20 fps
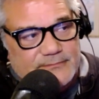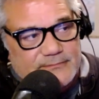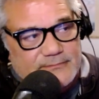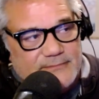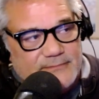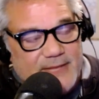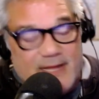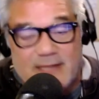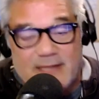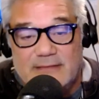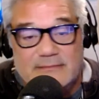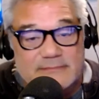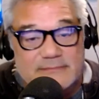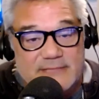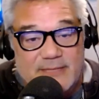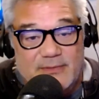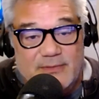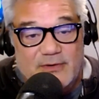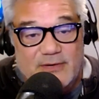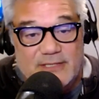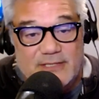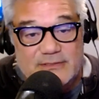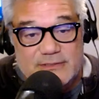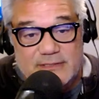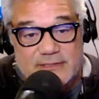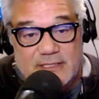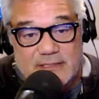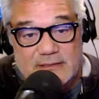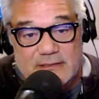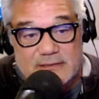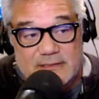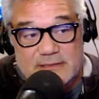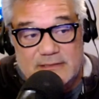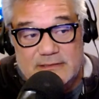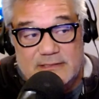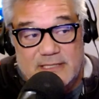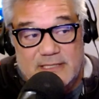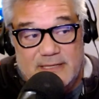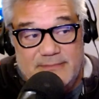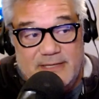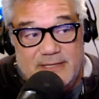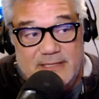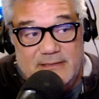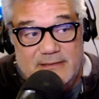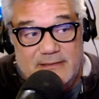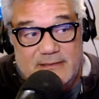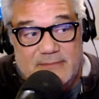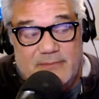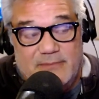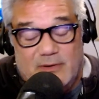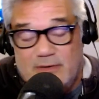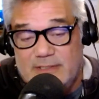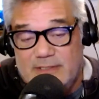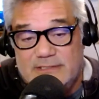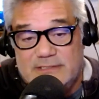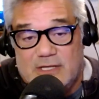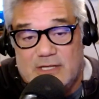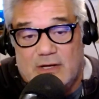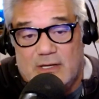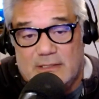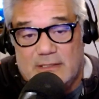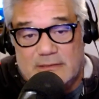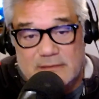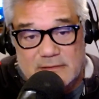Yeah, Democrats are done. The party's gone.